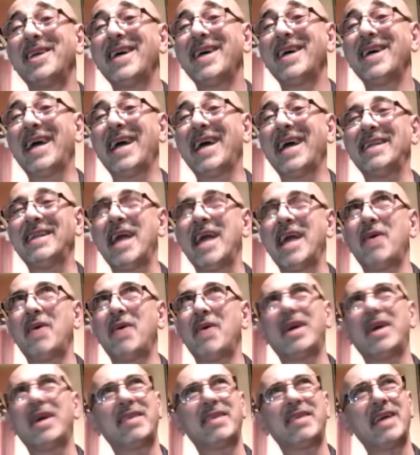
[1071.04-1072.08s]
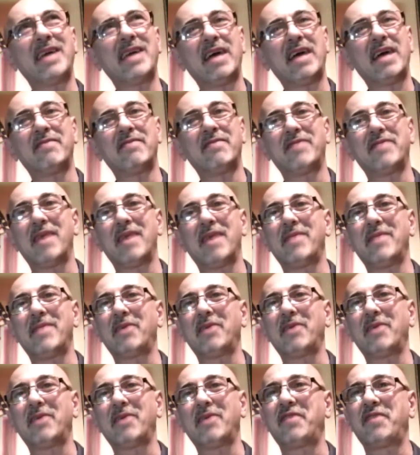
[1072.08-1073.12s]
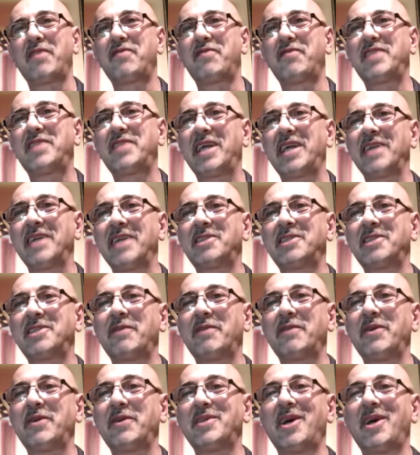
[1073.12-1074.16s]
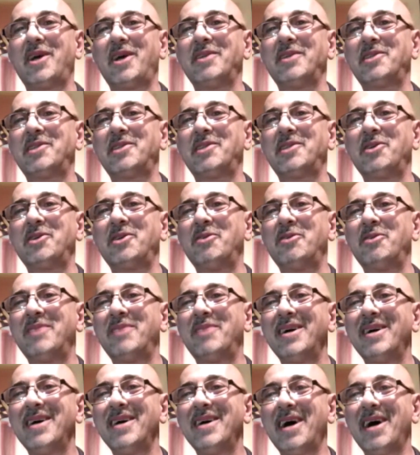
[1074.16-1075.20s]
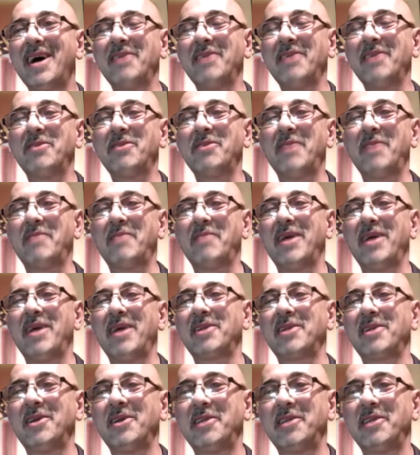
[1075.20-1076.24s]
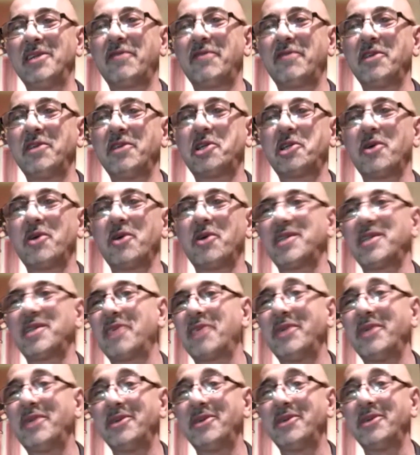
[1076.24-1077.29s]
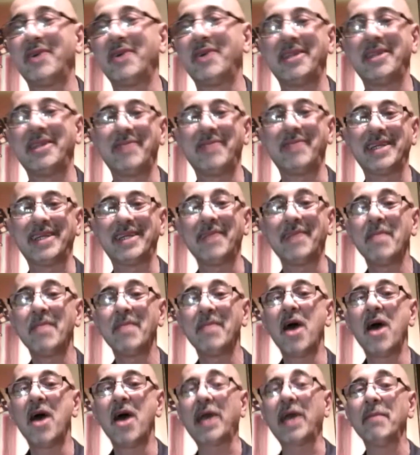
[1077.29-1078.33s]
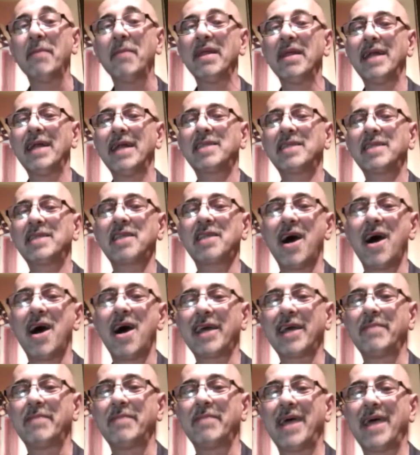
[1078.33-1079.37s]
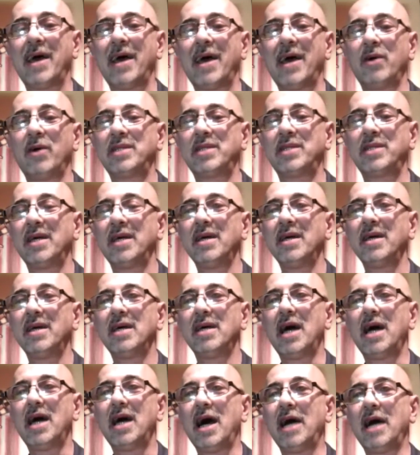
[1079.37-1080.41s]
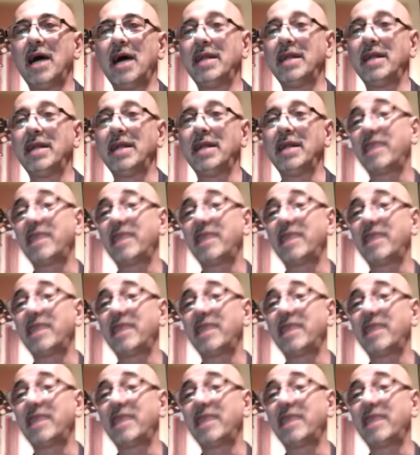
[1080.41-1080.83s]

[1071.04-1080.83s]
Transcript: and now I think I have about 50 interviews on Zoom under my belt on different shows that we do on the media. Okay, let's talk about, let's give